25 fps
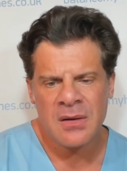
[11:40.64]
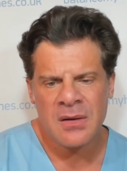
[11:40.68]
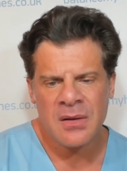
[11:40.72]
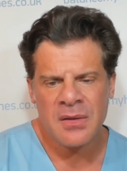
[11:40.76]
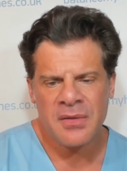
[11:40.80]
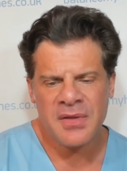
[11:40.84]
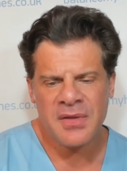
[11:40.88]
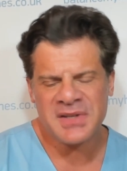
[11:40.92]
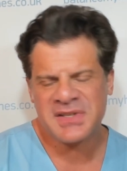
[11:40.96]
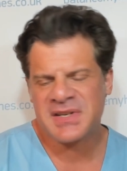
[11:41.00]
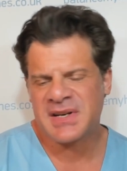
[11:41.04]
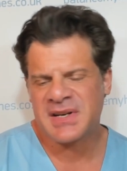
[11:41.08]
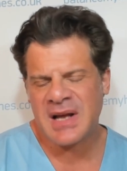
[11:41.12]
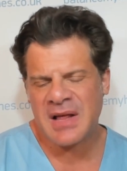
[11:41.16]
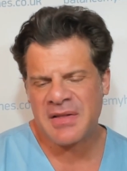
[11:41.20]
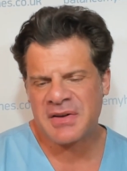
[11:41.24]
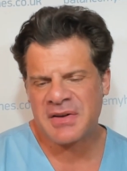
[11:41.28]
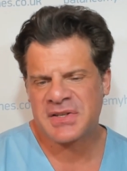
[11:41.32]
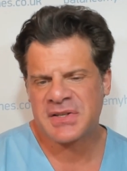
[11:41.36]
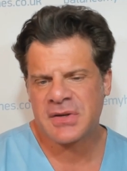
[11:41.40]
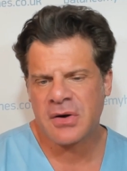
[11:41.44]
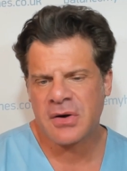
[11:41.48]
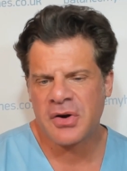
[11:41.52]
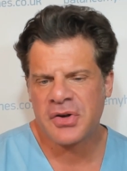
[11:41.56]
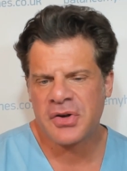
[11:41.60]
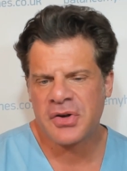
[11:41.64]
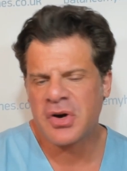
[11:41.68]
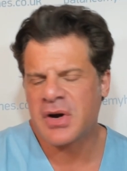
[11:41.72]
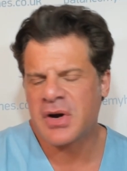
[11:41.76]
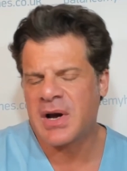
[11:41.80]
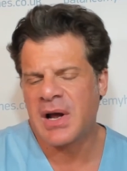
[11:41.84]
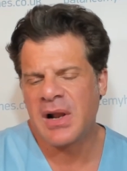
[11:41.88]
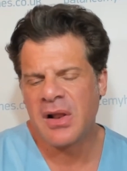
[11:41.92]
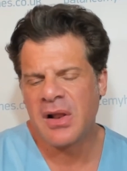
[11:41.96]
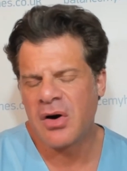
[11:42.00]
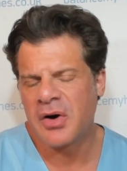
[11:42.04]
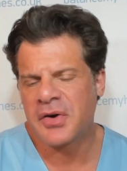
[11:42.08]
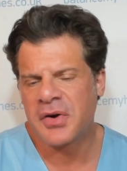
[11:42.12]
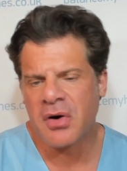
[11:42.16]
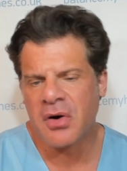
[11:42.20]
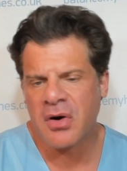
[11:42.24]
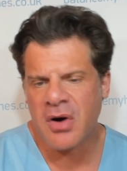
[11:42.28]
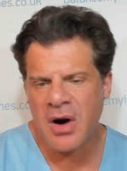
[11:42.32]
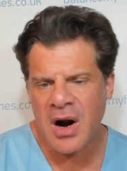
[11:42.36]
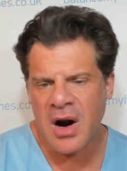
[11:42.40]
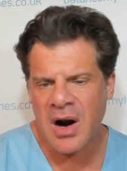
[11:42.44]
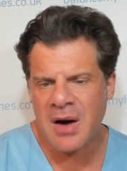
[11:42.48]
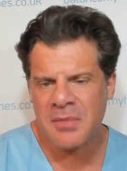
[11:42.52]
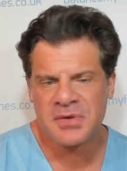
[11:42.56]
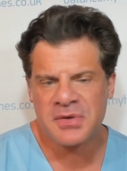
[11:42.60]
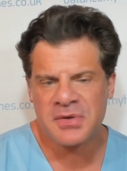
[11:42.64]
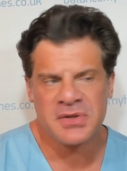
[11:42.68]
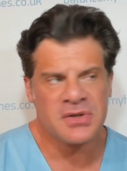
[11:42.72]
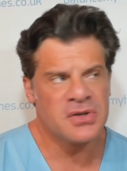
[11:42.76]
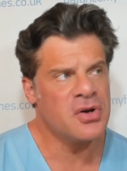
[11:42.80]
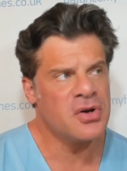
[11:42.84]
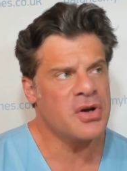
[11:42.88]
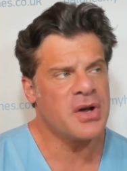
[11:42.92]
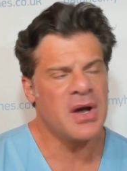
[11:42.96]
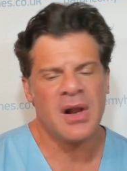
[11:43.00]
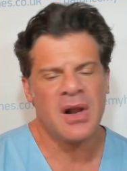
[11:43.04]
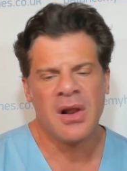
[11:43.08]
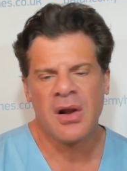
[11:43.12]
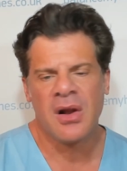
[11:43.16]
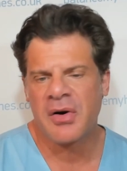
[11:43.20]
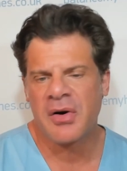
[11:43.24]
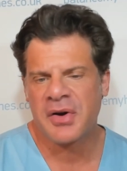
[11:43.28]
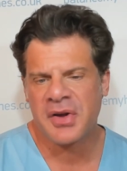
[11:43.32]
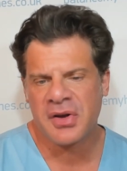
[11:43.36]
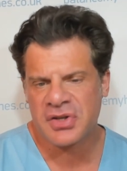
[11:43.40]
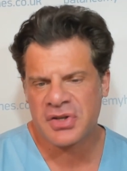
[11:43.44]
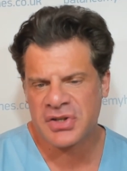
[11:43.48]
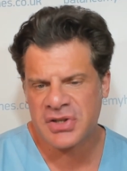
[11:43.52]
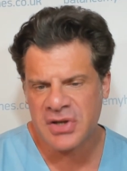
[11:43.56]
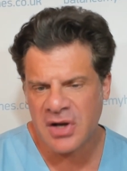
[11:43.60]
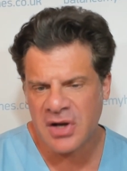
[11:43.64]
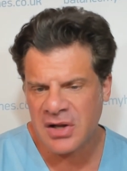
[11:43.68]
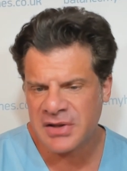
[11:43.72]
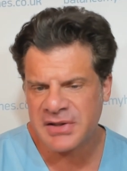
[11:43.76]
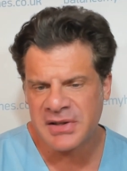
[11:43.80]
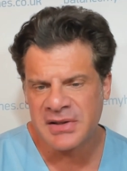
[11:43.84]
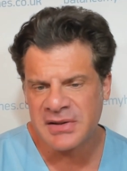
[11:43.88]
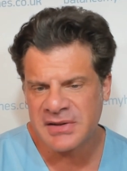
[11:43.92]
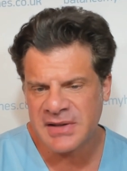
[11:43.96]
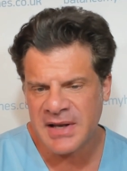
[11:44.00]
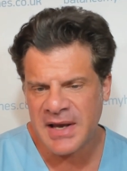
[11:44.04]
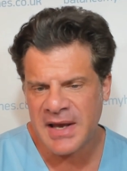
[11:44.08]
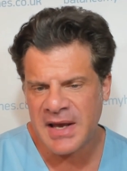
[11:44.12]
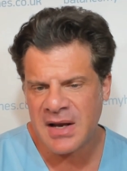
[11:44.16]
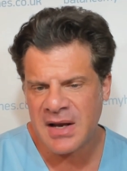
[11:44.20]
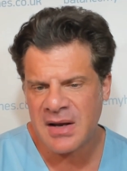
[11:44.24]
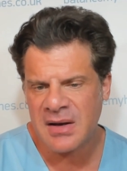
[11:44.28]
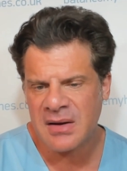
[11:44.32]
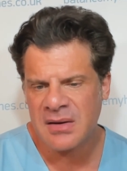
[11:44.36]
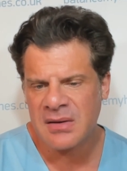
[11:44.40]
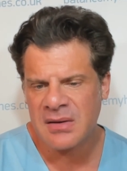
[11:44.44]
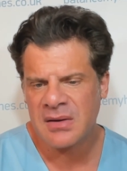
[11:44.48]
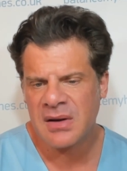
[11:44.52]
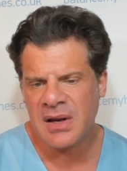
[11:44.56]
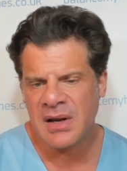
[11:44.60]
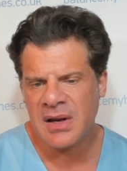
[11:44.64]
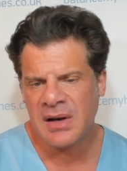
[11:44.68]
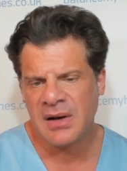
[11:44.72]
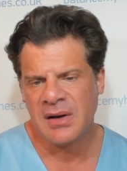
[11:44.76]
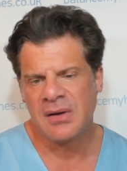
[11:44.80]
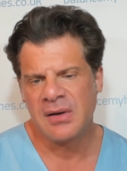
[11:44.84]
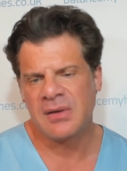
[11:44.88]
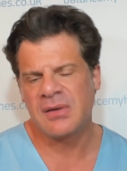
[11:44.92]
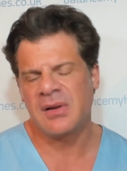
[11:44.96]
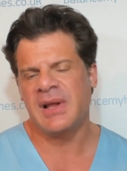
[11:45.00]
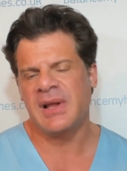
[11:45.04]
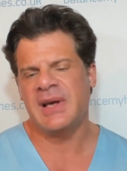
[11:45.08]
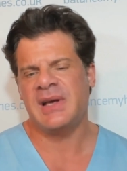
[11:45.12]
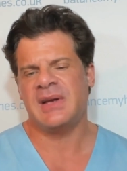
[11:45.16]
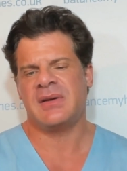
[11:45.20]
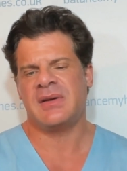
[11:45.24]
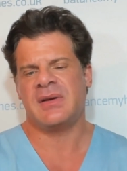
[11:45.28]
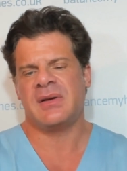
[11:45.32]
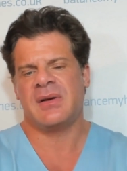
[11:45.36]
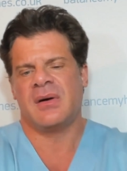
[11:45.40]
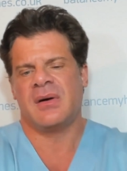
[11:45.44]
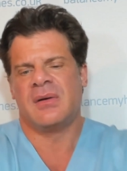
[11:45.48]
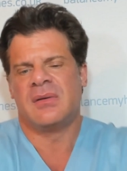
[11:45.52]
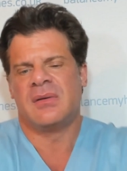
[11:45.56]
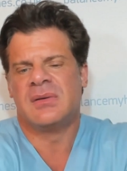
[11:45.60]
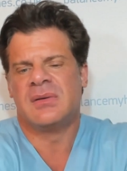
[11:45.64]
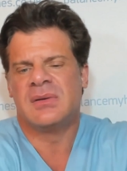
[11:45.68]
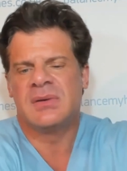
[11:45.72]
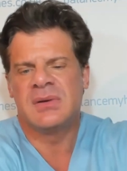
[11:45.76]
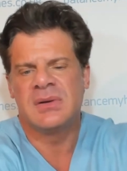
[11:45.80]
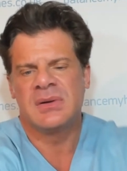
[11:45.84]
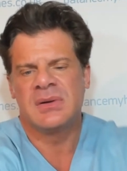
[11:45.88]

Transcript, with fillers: That's another story. You can lower your carbs, you can lower your salt intake, and look lean. You know,